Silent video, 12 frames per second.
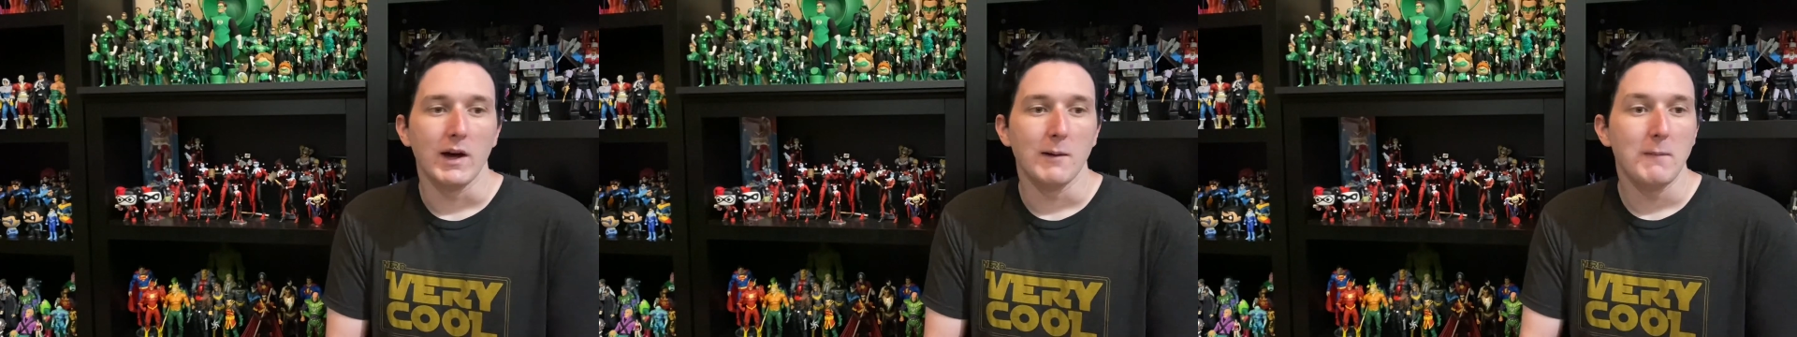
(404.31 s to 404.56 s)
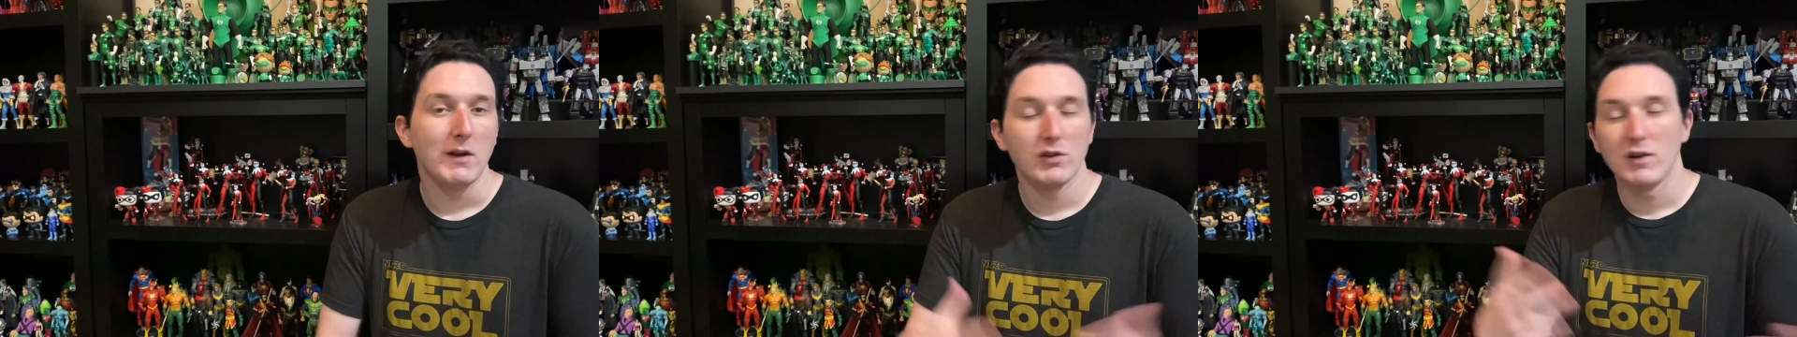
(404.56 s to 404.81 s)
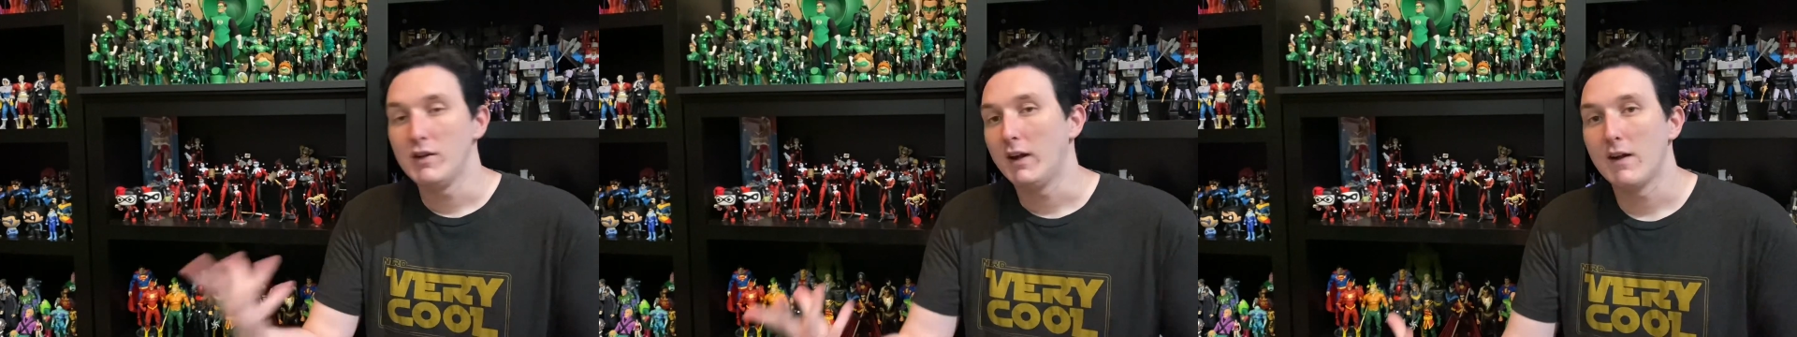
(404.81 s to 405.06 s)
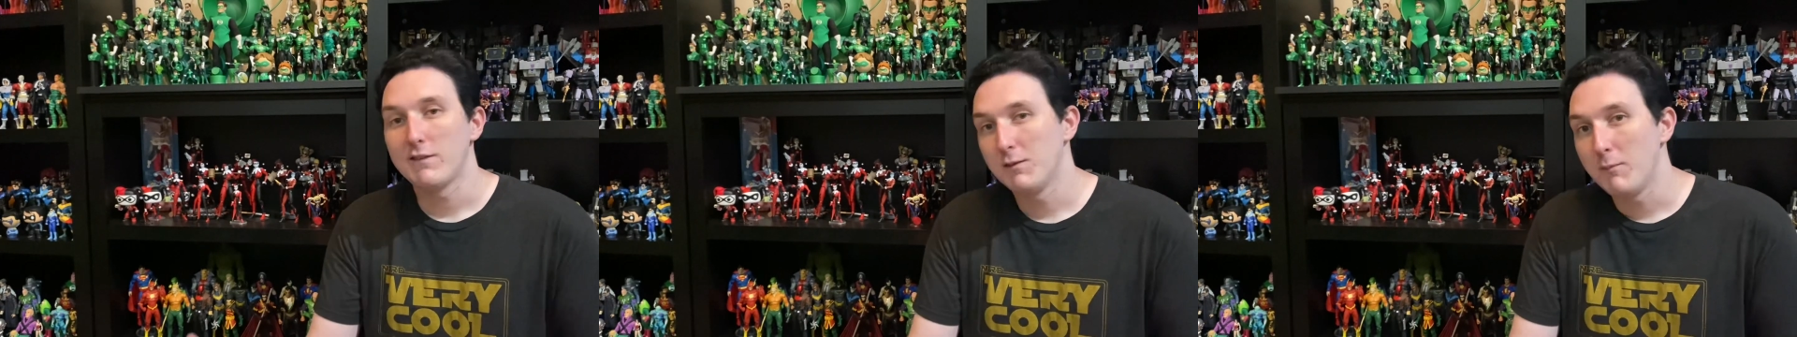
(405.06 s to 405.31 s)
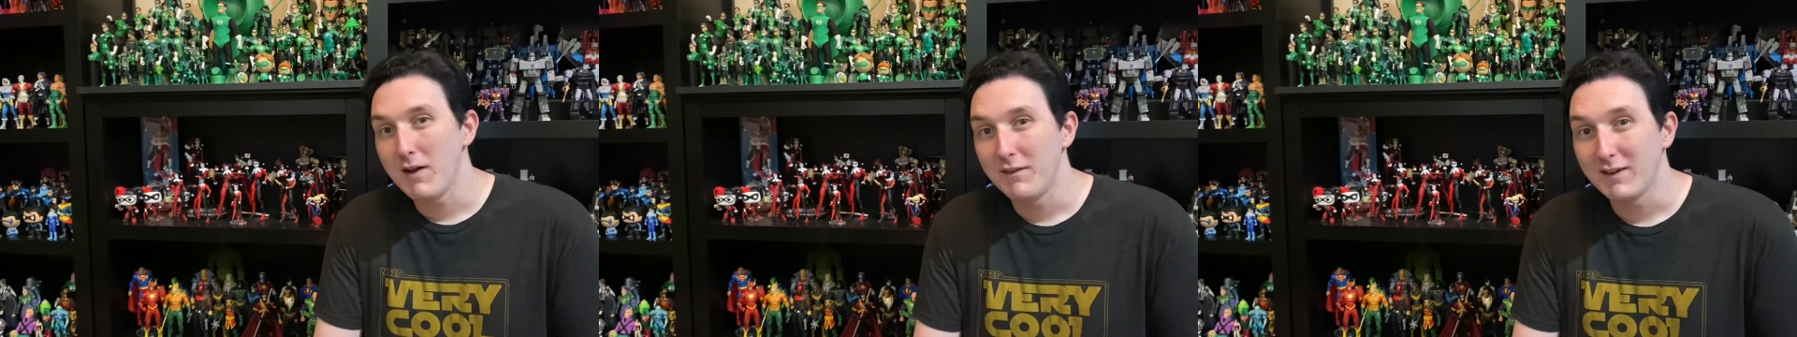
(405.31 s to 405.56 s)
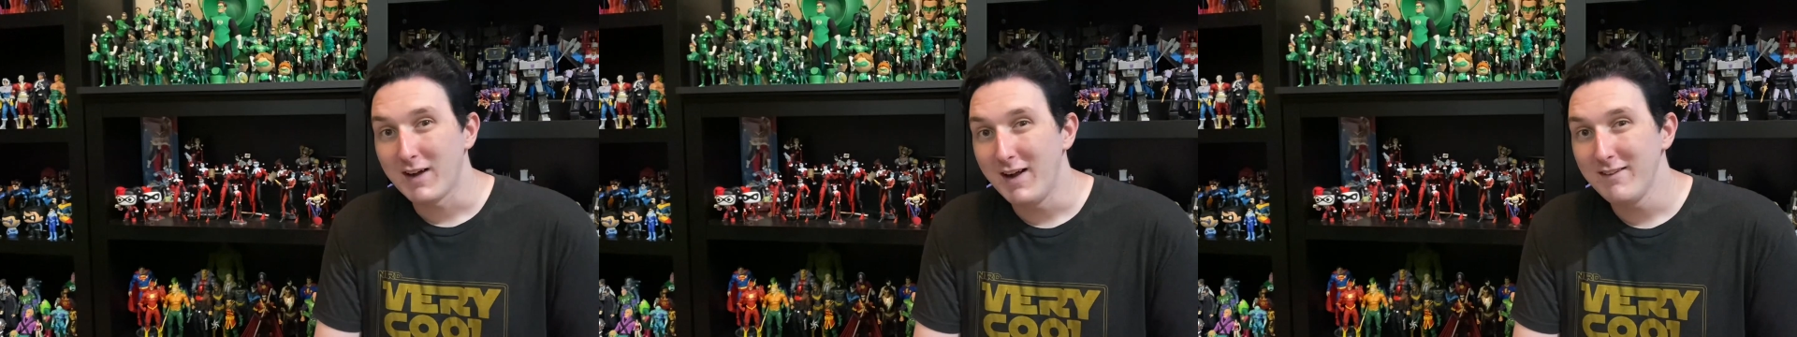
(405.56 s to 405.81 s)
Make sure to check out some of my other
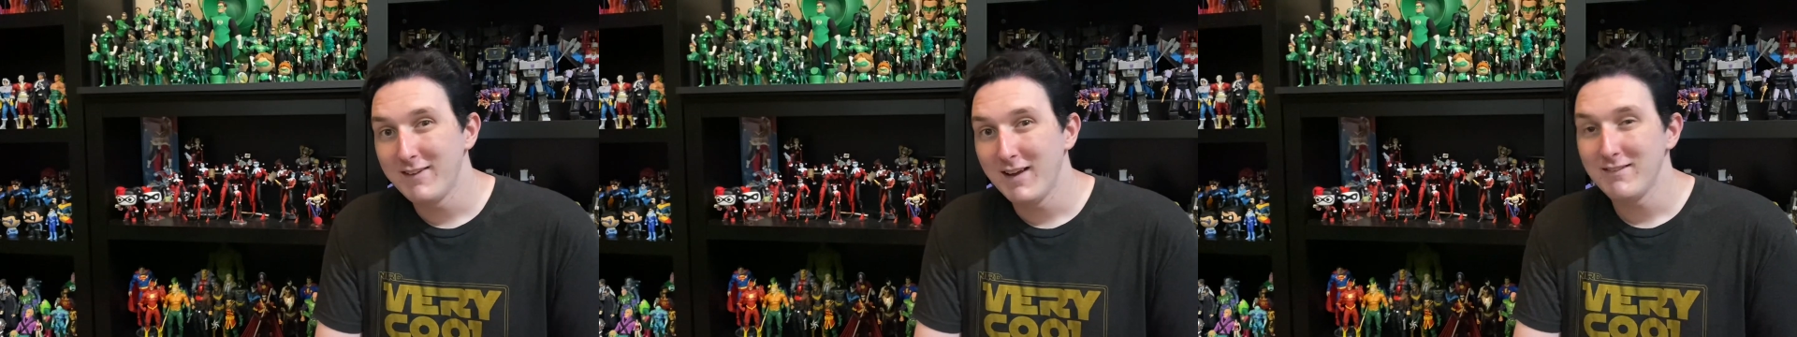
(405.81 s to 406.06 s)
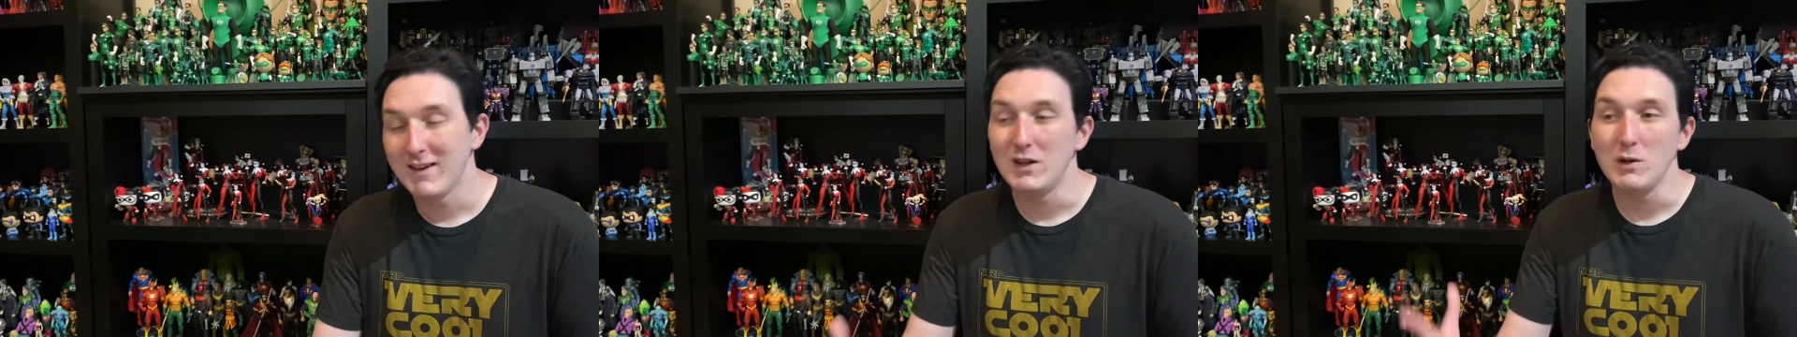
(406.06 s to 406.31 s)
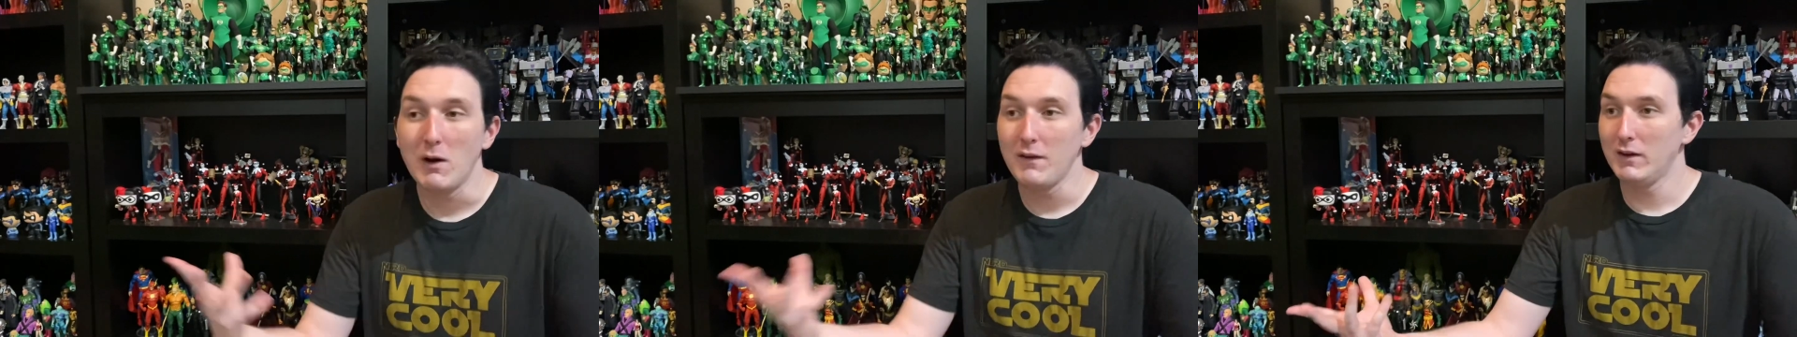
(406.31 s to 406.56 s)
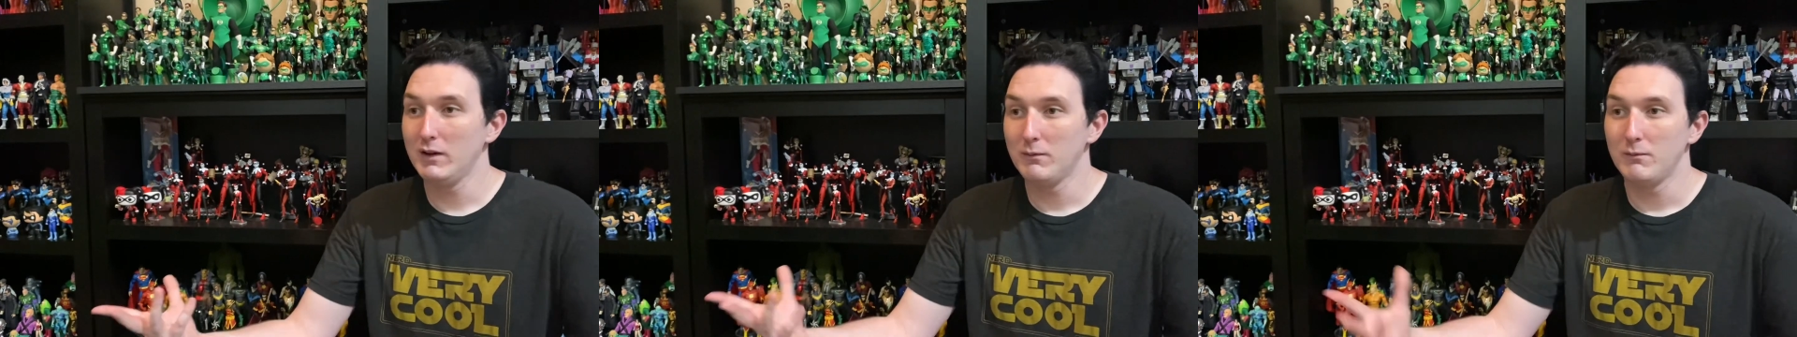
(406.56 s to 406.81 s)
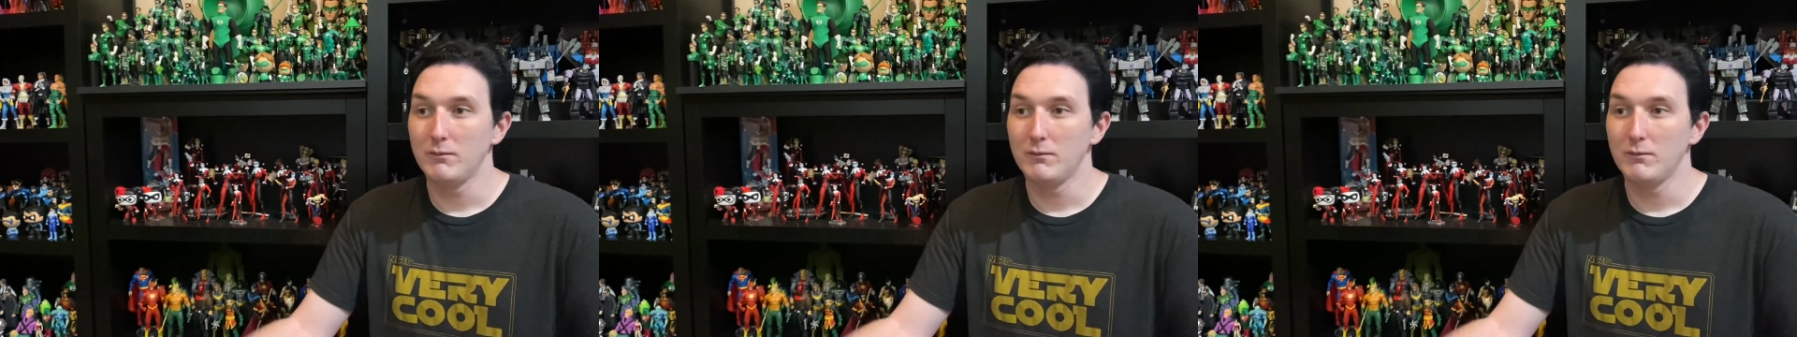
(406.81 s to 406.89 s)
content. I do other